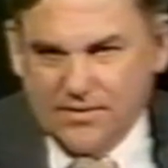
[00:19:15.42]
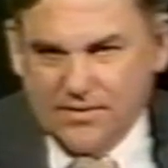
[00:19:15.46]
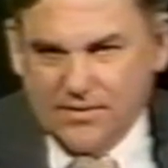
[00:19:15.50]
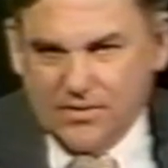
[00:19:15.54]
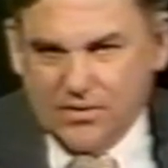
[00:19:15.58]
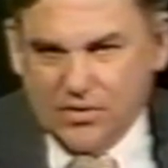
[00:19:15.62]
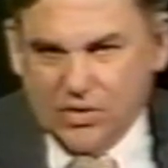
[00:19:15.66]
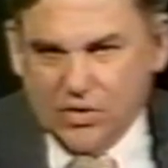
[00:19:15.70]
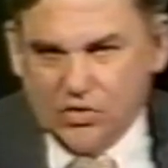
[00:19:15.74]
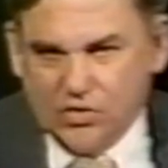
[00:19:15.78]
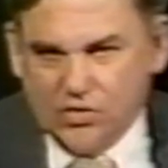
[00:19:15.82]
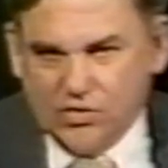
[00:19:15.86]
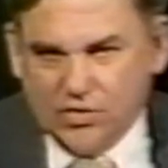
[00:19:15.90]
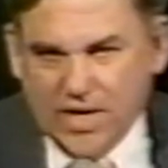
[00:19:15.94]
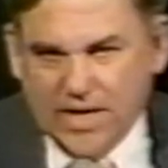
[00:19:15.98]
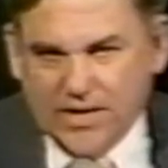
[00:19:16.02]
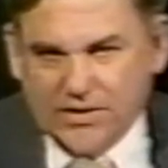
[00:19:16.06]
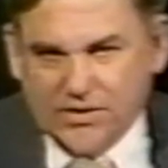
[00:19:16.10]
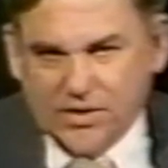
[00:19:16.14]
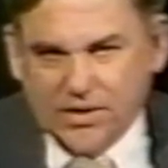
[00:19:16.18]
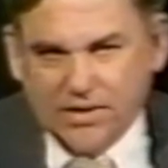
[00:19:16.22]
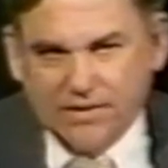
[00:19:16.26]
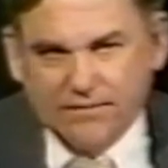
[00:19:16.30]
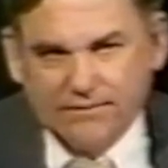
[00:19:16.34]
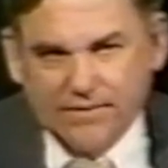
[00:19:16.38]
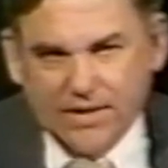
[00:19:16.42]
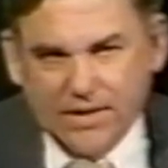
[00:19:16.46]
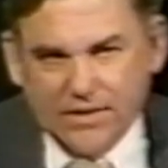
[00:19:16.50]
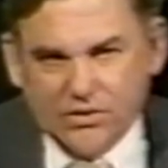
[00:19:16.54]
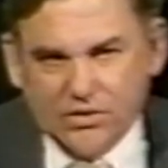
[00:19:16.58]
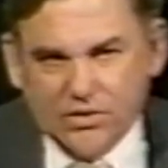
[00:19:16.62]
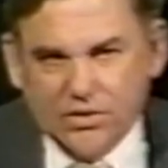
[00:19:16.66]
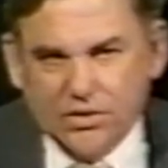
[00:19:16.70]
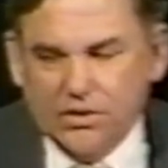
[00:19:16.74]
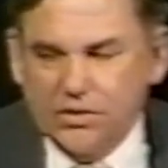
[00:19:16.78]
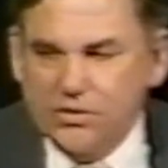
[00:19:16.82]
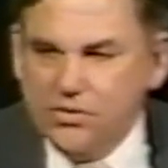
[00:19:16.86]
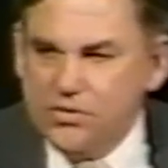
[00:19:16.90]
those tragic events
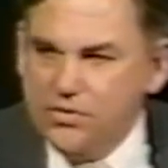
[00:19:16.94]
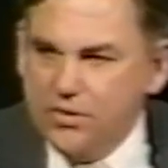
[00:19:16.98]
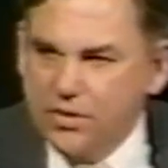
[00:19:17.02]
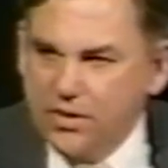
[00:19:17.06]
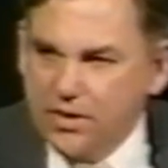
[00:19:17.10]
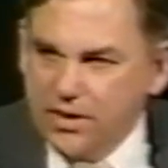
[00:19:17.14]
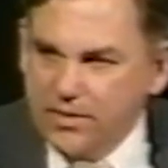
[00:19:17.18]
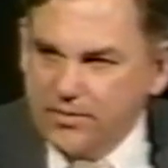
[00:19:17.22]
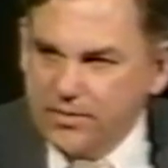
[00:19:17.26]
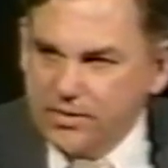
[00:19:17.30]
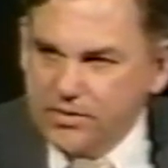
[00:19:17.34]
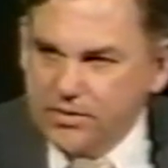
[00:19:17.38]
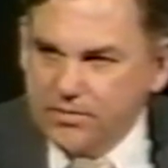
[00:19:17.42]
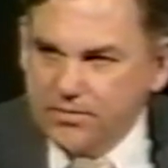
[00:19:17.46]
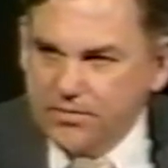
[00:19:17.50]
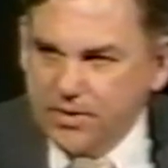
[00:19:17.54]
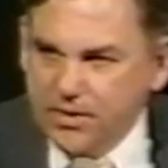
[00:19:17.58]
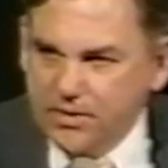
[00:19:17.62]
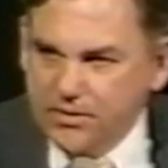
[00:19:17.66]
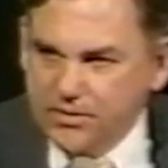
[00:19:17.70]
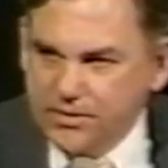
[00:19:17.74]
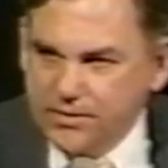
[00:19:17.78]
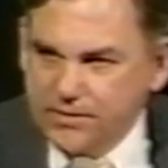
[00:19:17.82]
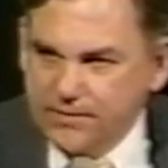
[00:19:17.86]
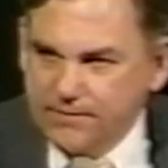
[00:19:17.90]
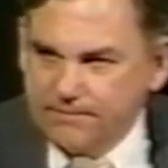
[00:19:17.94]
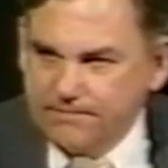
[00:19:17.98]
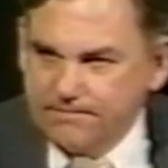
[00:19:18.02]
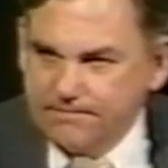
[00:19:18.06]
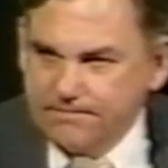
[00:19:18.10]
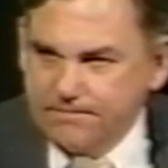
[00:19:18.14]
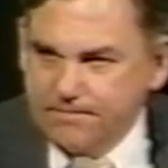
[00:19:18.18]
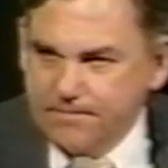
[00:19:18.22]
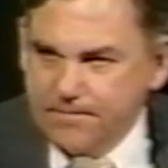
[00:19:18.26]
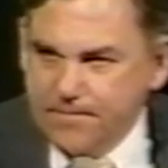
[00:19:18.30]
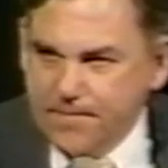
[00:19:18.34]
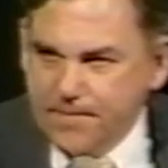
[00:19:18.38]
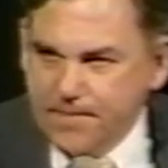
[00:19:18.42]
to destroy him as a person.
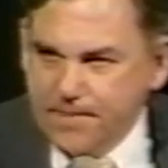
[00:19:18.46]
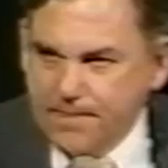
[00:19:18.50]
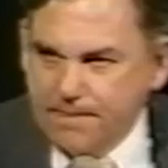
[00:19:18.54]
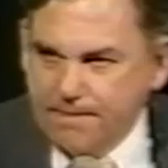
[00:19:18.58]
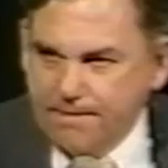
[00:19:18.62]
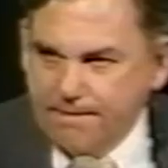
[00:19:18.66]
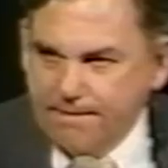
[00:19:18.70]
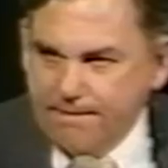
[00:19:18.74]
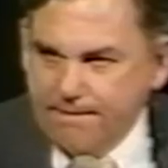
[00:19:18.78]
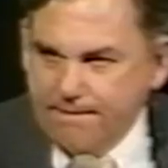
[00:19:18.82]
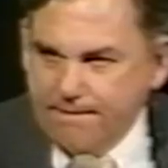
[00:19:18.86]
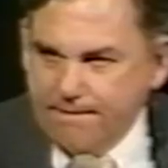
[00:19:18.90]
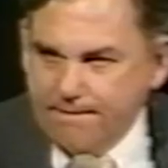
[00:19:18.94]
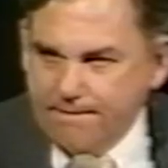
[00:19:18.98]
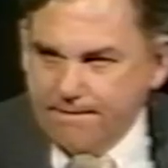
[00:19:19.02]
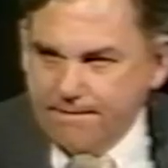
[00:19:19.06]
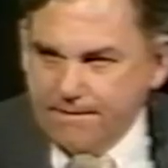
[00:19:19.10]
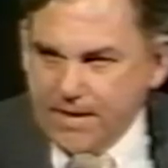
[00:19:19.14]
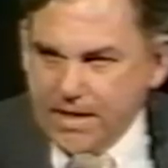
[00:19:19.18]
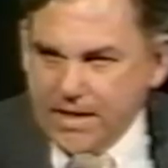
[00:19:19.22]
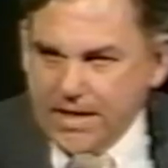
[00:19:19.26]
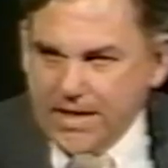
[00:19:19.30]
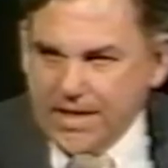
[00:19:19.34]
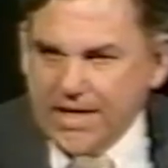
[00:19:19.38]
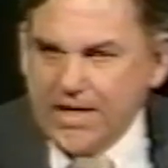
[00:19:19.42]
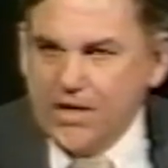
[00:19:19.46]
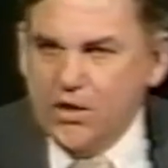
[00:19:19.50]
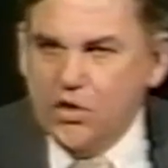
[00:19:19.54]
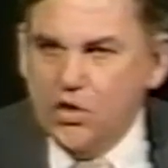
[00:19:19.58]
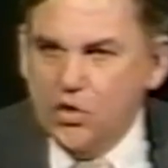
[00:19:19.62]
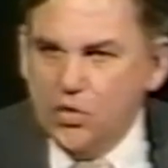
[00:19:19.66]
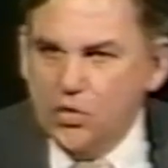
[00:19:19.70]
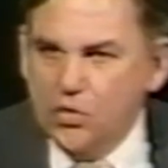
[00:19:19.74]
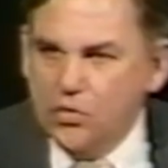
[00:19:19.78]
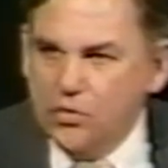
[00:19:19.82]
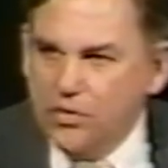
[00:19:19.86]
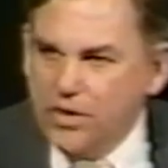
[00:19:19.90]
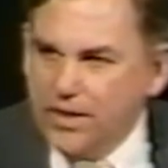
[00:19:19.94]
He
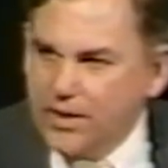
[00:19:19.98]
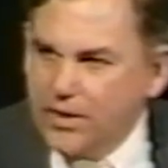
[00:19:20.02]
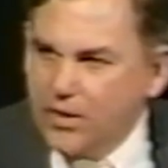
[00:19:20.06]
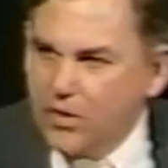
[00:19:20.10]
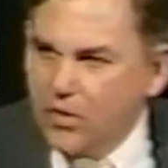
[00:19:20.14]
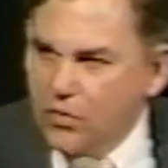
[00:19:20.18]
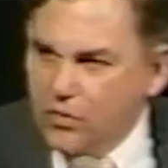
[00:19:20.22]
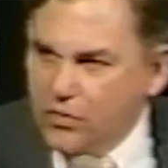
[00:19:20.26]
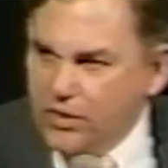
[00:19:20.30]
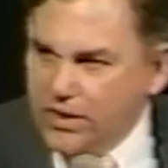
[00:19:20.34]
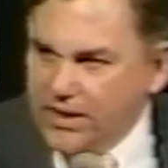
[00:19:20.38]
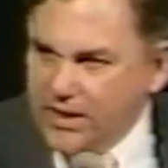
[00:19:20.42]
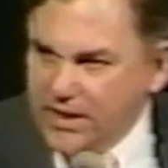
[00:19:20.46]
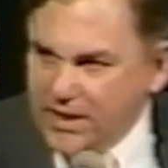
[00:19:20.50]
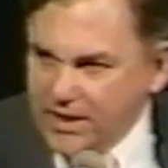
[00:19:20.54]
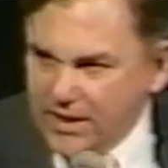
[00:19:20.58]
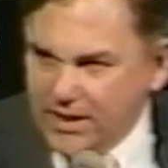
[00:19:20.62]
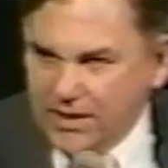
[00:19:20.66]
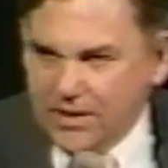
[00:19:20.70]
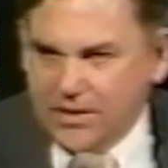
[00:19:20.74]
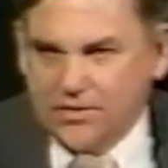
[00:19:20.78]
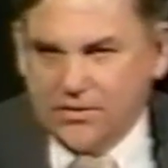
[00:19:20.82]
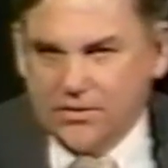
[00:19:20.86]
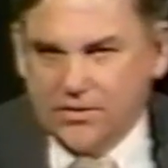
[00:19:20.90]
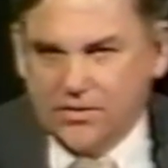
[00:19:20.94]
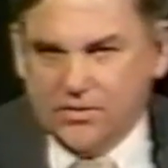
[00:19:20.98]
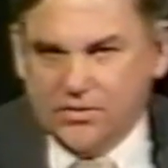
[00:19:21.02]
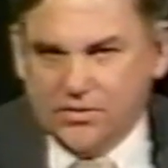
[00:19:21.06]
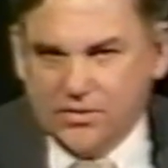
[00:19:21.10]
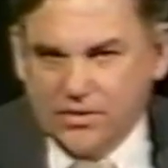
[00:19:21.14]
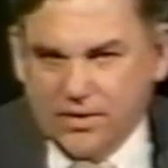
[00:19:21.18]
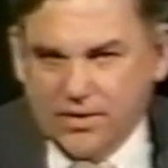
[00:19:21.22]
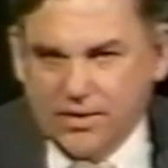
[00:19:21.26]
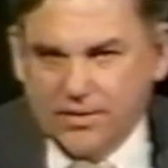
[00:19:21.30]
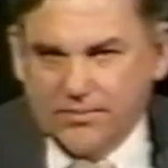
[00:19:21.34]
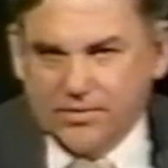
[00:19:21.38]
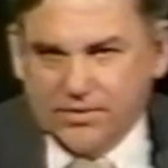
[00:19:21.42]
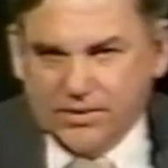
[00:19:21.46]
knew that only he could
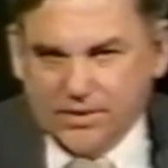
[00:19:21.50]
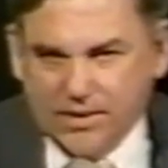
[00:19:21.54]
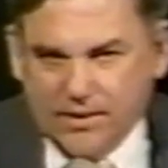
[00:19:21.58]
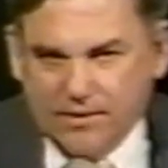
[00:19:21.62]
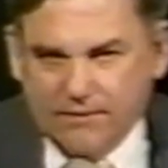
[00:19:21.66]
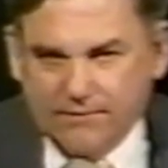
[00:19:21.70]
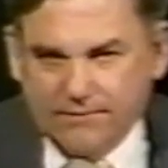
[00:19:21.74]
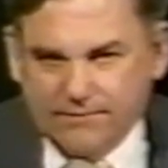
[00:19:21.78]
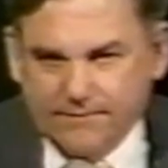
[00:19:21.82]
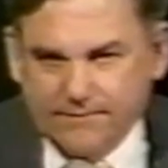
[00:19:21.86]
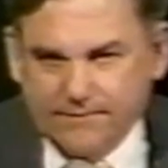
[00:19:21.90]
destroy himself.